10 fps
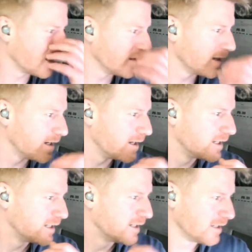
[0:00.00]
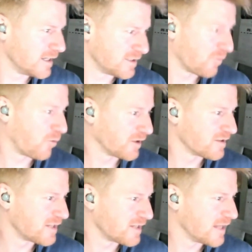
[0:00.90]
And he's reported
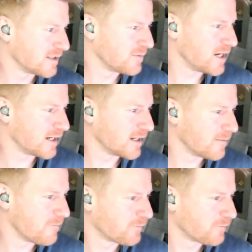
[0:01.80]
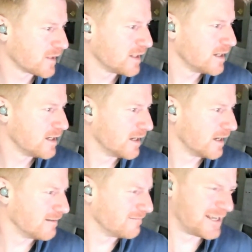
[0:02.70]
to say at this meeting, and